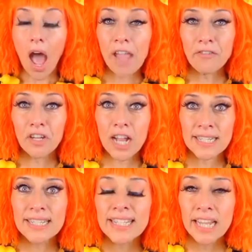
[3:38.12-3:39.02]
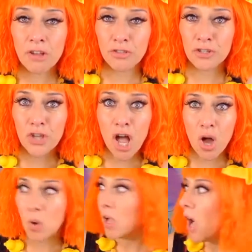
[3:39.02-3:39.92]
I forgot to sing out the
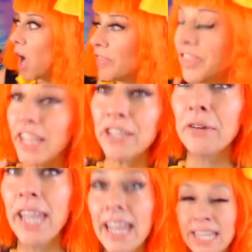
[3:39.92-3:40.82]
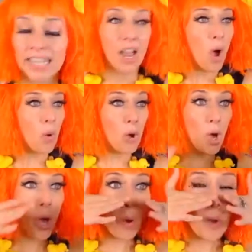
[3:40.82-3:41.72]
show. Thank you, Katie.
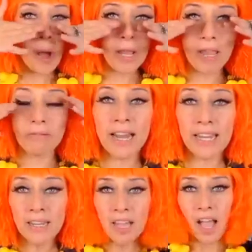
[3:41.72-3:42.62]
Woo! Okay, ready?